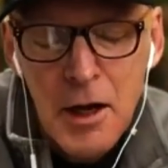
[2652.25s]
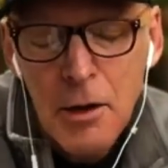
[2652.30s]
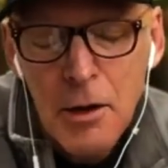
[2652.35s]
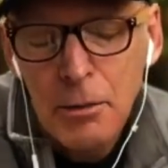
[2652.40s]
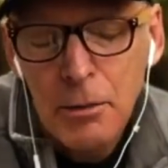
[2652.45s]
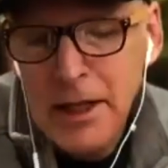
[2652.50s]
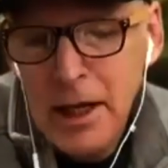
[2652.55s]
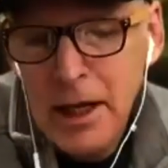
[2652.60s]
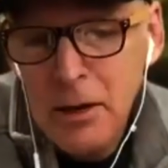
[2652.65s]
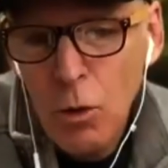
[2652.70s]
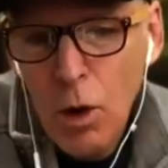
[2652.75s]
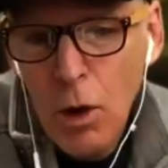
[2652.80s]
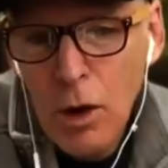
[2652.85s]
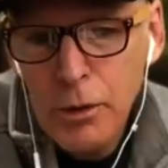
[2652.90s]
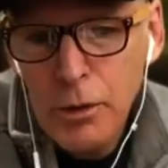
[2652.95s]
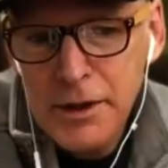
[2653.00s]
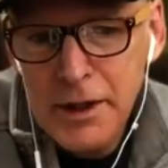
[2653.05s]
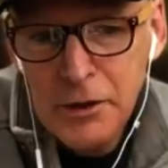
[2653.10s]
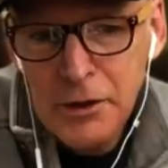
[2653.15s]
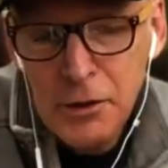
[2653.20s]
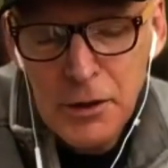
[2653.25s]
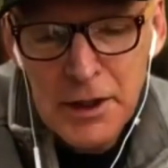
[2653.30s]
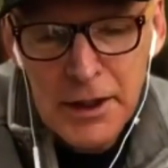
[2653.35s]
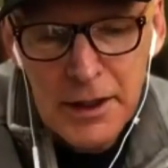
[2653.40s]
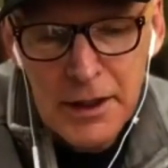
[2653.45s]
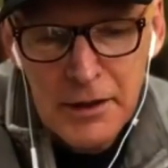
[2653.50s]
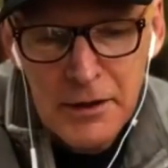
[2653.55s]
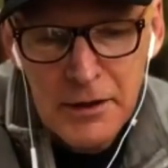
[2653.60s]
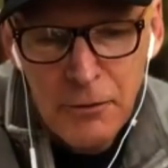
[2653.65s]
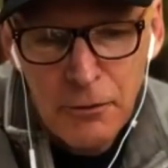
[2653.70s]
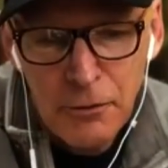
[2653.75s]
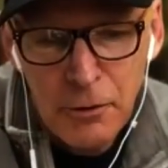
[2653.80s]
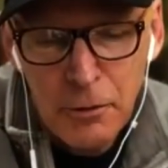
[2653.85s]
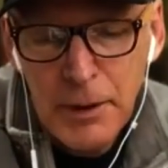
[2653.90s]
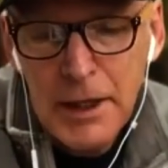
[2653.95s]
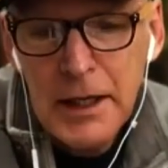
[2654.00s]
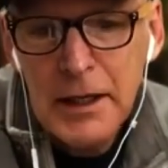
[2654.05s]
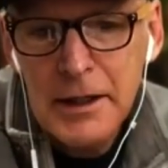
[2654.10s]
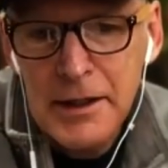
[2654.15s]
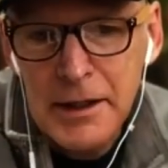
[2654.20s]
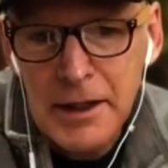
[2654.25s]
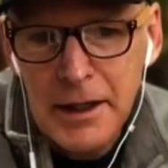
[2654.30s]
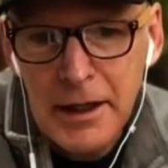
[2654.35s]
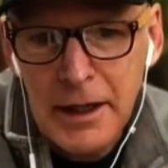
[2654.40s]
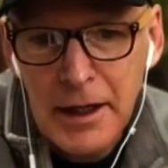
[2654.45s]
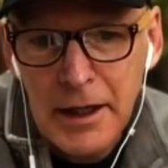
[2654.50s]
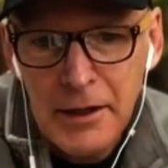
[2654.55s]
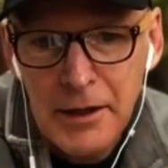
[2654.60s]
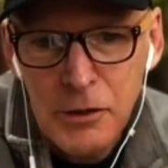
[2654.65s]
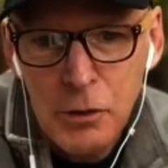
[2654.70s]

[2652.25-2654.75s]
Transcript: But then what was interesting for me to see is